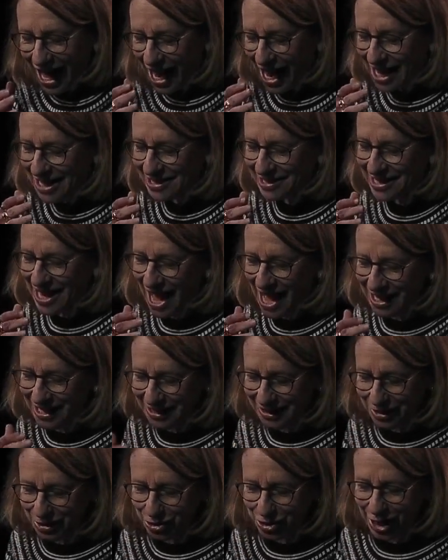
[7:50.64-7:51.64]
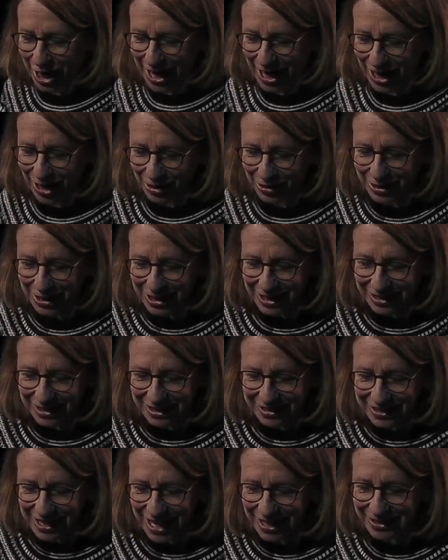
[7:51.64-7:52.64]
I sat in the chair.
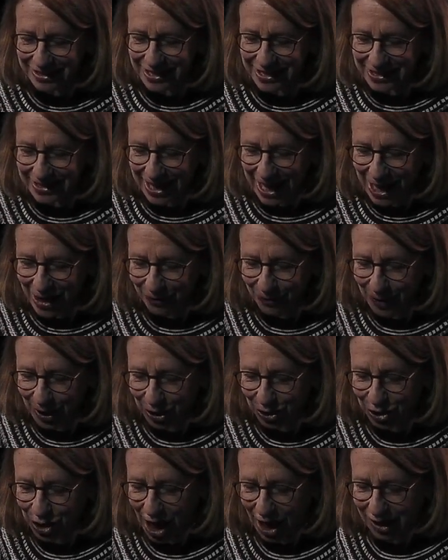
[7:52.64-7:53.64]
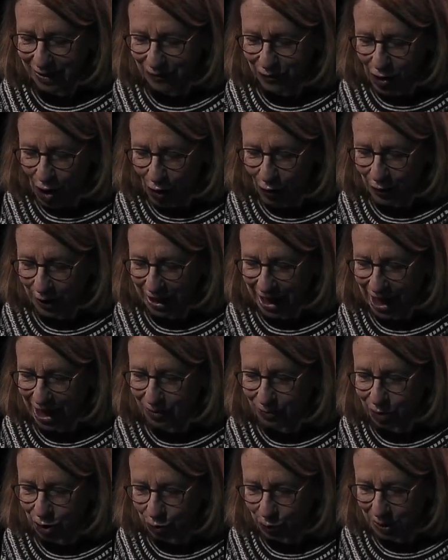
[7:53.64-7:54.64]
The dentist gave me a shot of
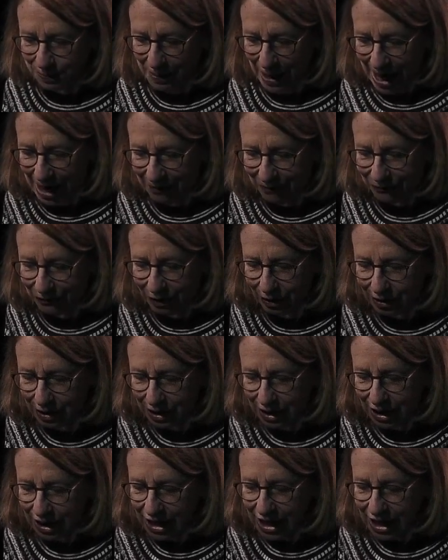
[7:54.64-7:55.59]
Novocaine, which was painful.